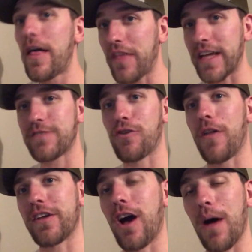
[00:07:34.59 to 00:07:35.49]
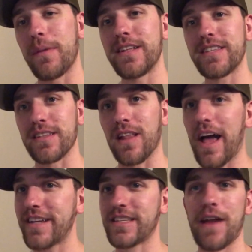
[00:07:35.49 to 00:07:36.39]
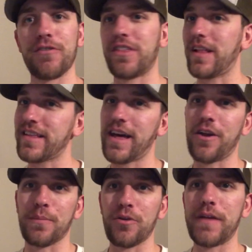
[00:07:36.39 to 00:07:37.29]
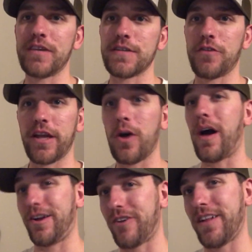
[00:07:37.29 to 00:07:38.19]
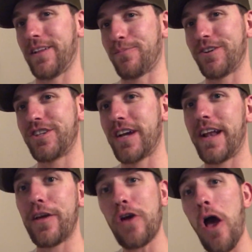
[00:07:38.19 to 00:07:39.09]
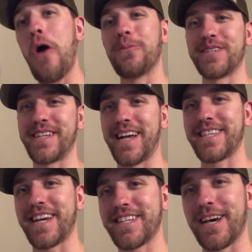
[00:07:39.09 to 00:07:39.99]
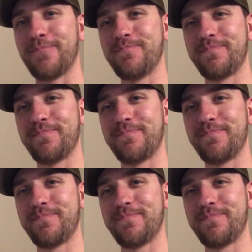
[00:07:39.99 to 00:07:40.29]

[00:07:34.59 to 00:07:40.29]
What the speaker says: Thanks for all the comments and likes and everything like that on the previous video. I greatly appreciate it. We'll see you guys next time.